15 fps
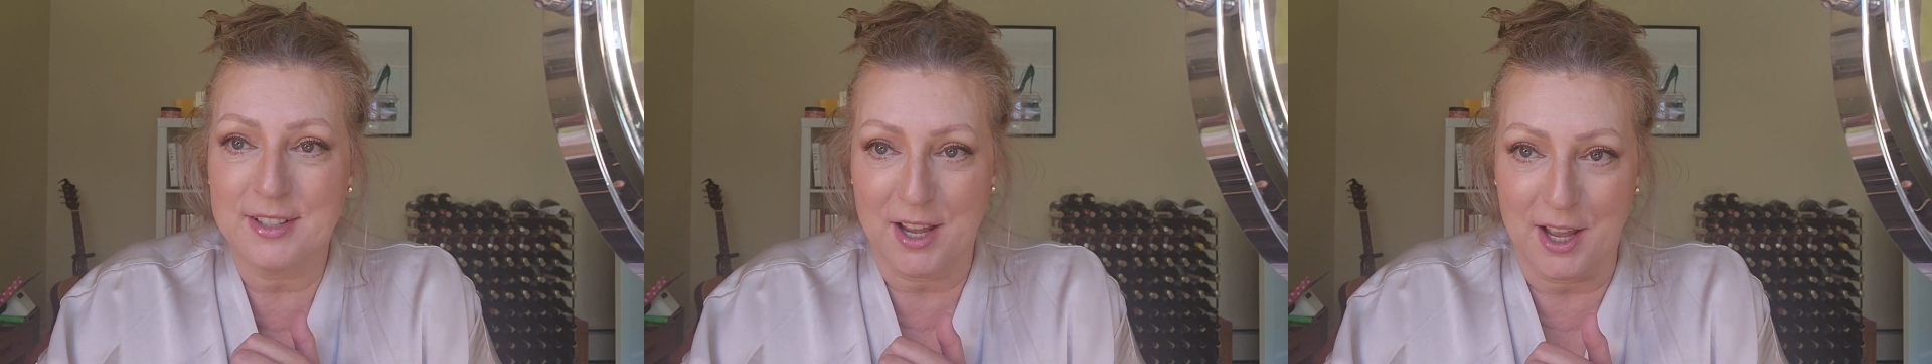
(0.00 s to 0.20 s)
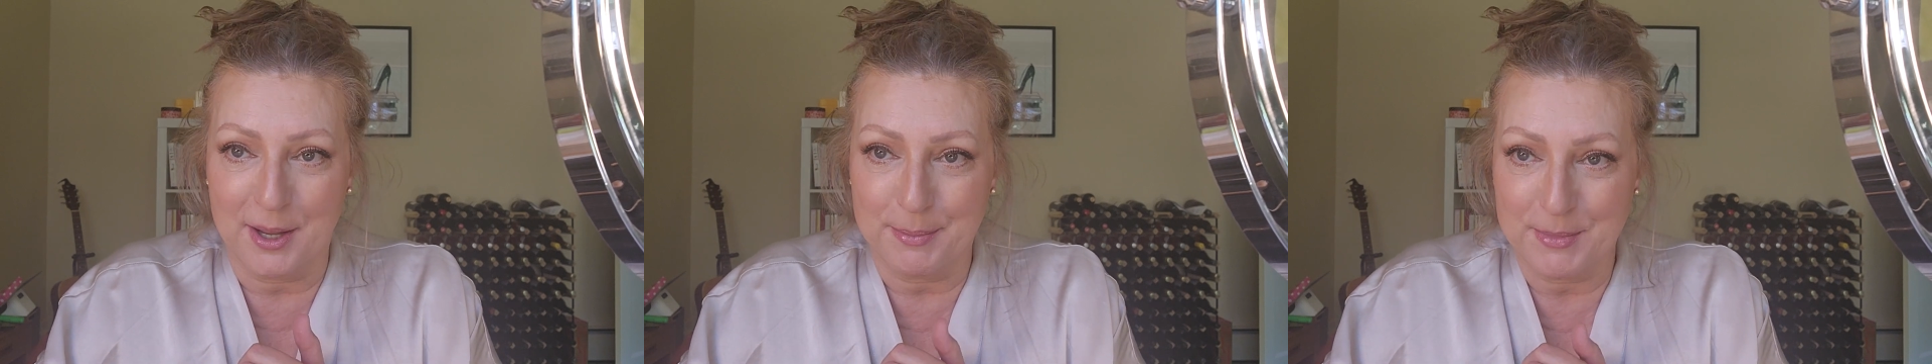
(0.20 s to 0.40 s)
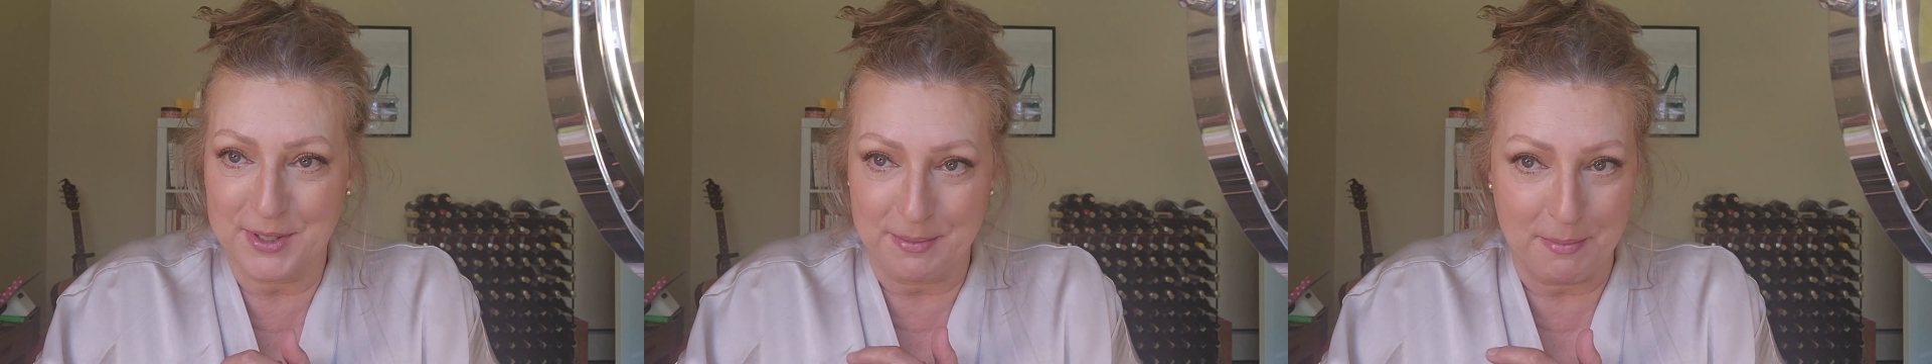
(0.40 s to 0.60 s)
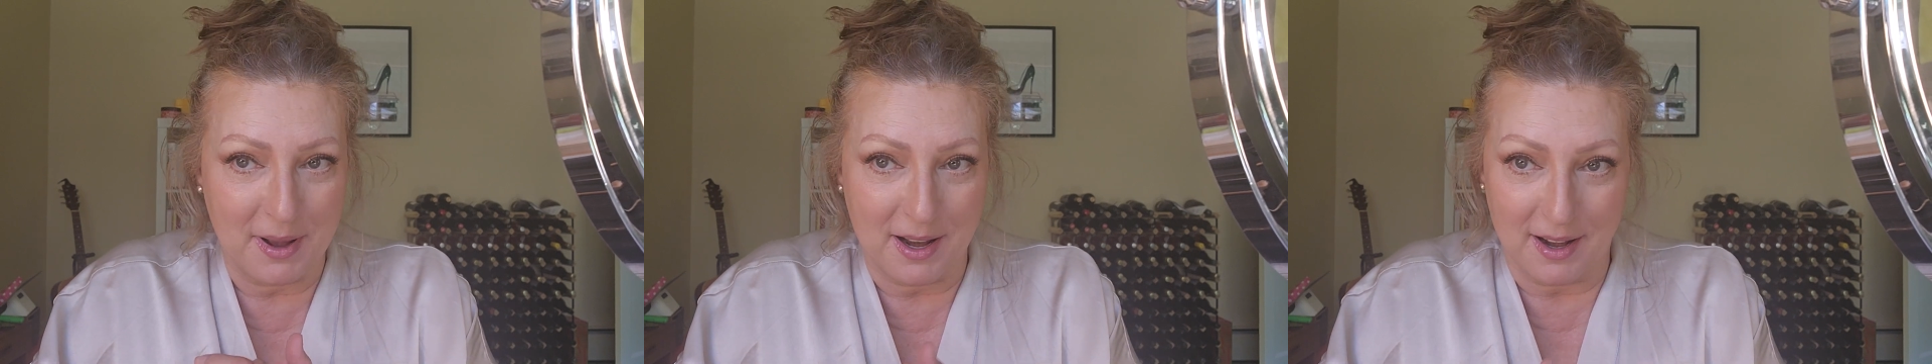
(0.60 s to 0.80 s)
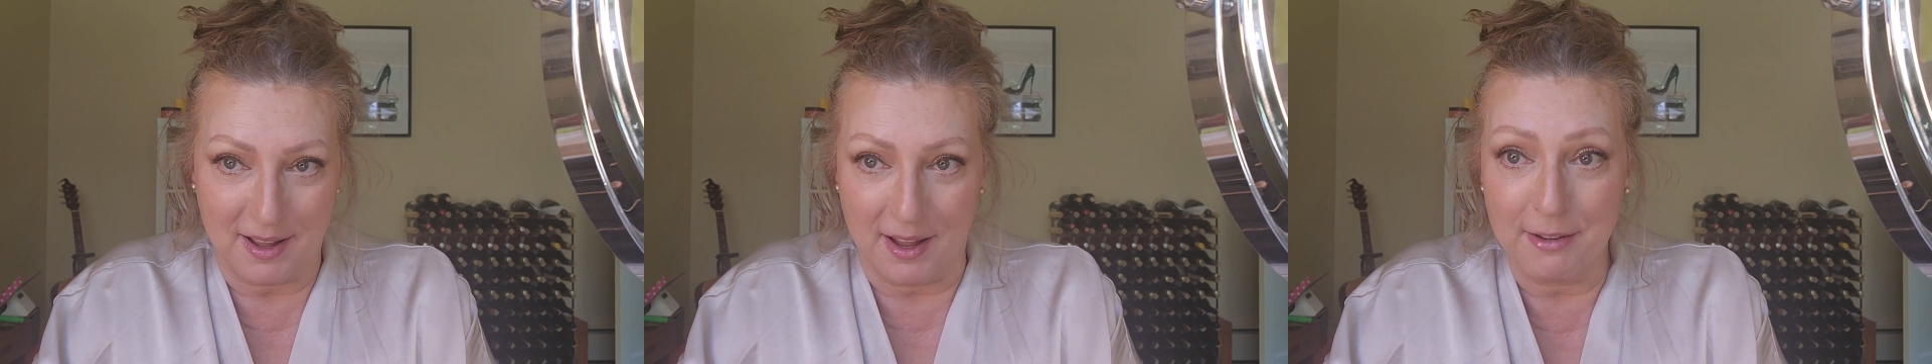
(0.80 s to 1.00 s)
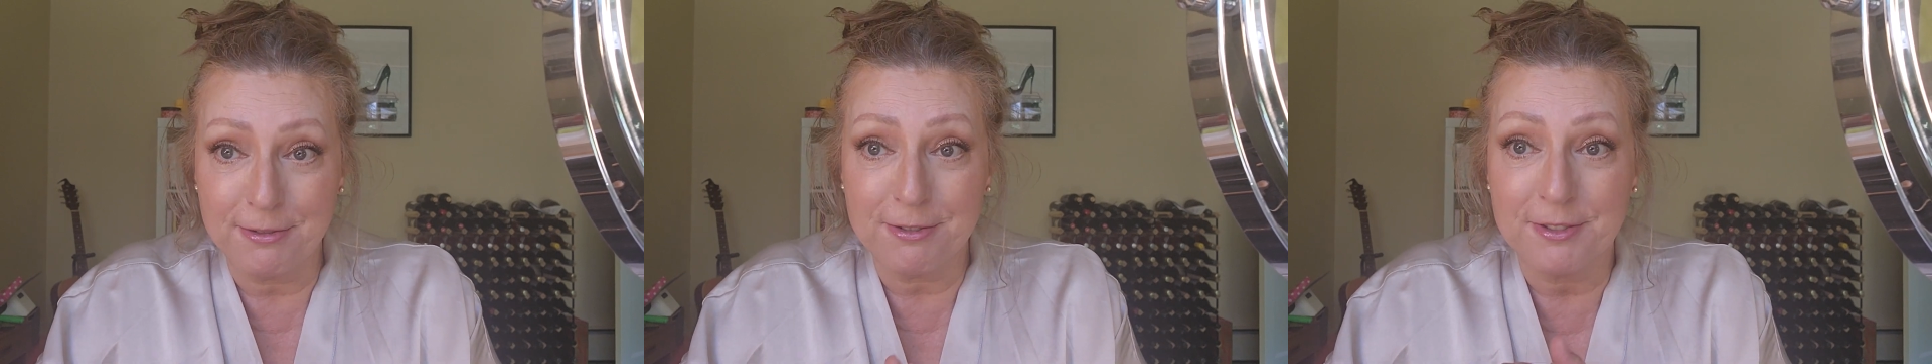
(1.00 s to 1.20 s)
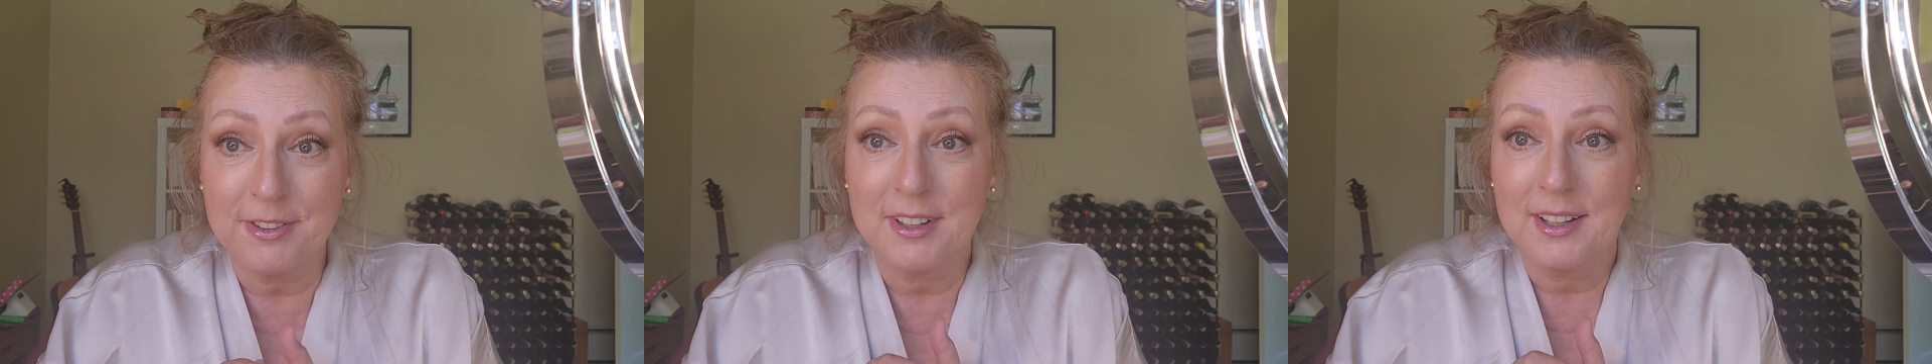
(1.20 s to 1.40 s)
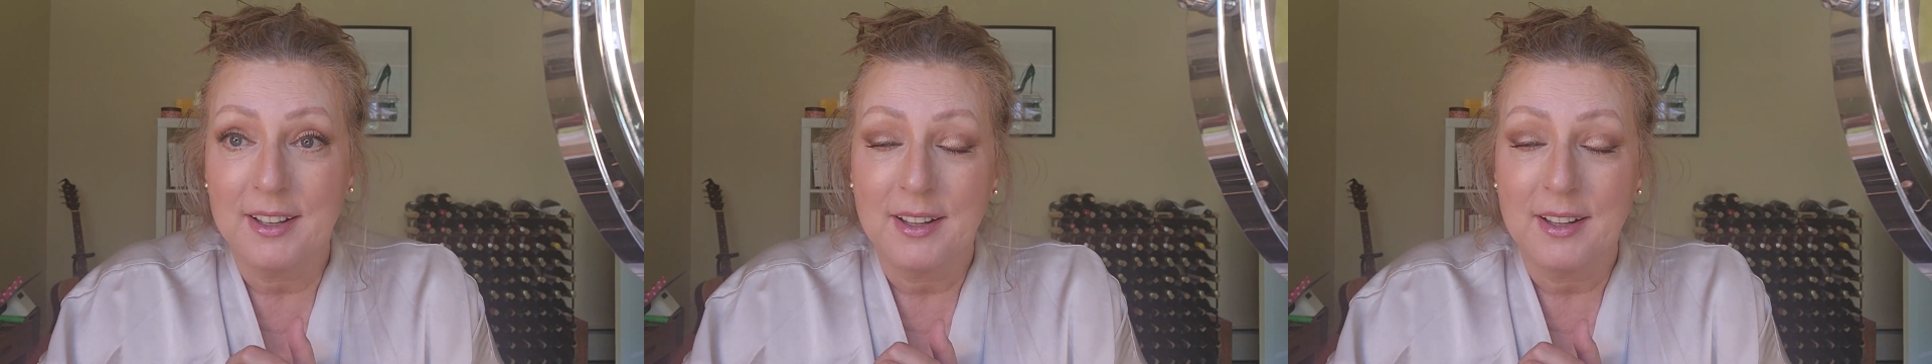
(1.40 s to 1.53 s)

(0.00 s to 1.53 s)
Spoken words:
times in my life,